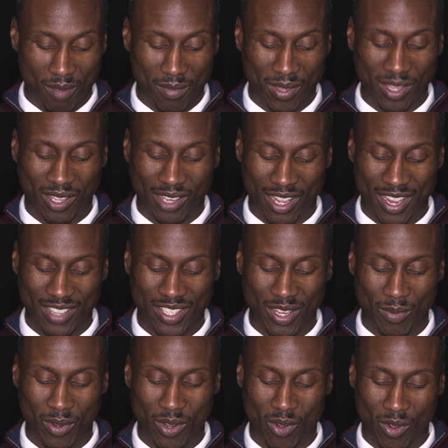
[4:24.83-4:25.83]
But the class
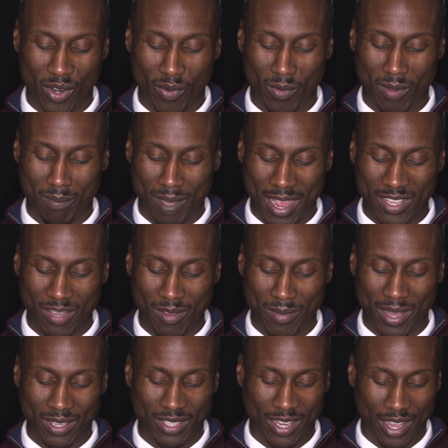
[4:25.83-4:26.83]
that were going to win
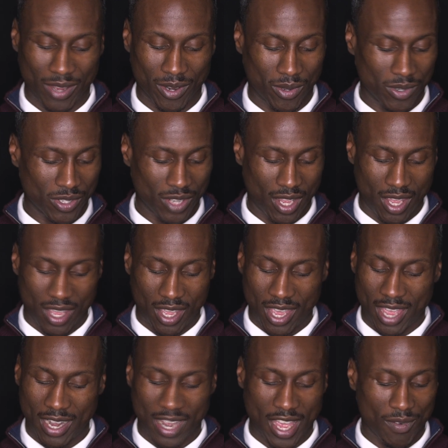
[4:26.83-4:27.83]
back-to-back titles
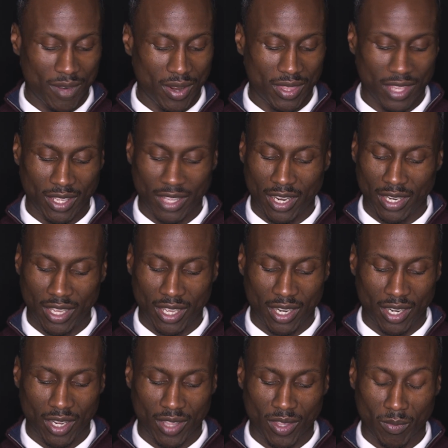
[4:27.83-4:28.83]
had everything they
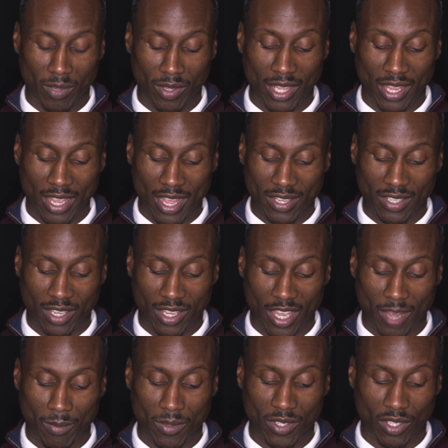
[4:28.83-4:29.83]
needed in them when they got to
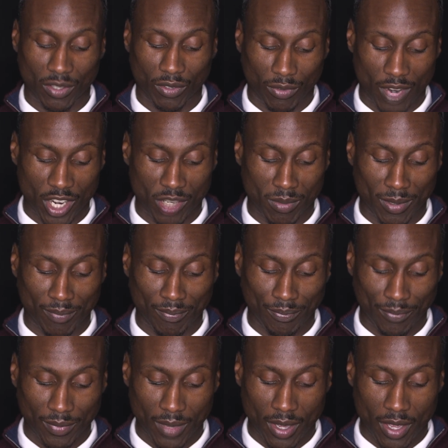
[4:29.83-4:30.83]
campus as freshmen.
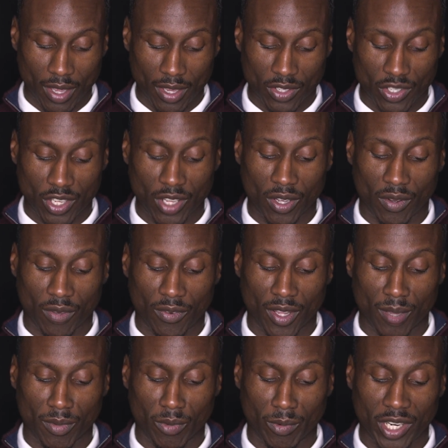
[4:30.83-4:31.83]
Still, for
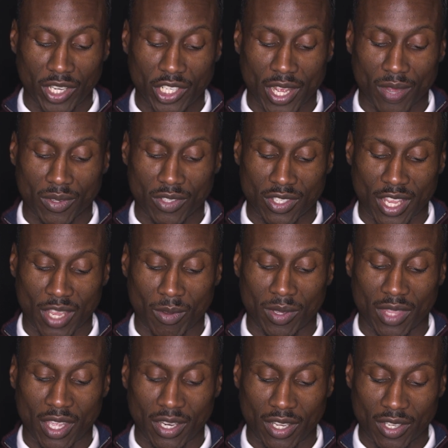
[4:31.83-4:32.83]
them to reach out and say
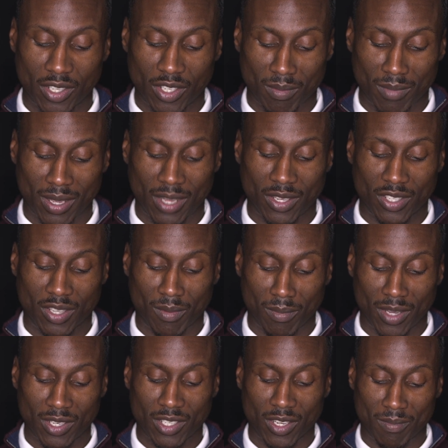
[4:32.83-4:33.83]
what they did to me
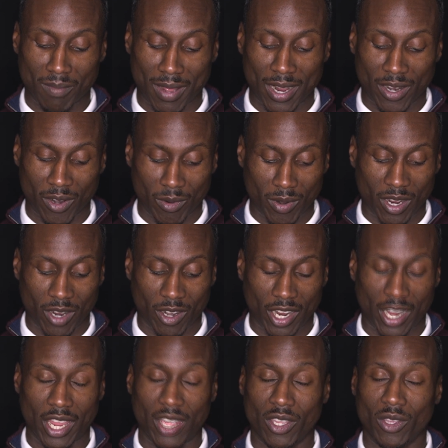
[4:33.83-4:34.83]
cemented my career
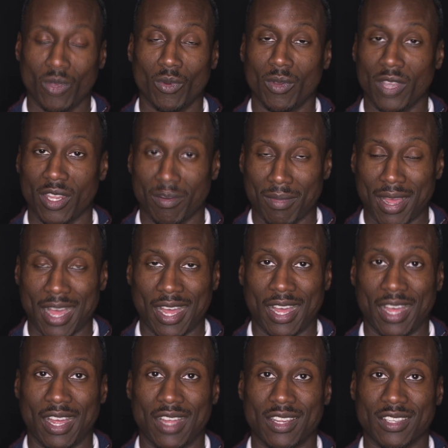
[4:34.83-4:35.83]
at AU in my
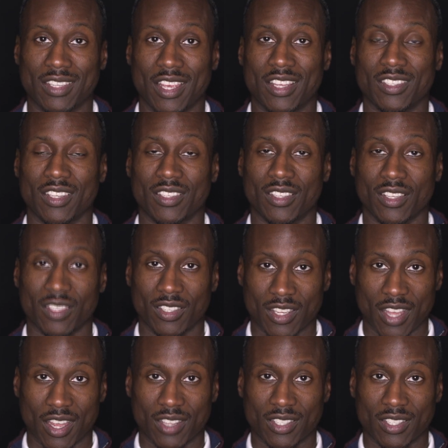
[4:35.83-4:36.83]
eyes as a
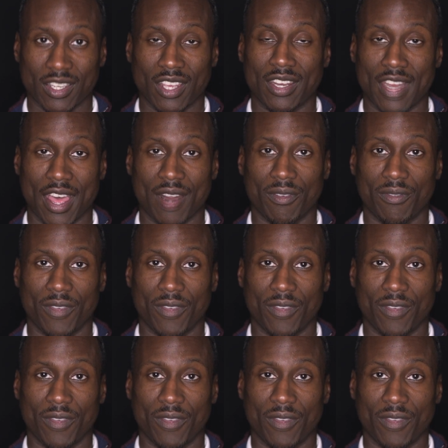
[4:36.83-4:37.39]
success and not a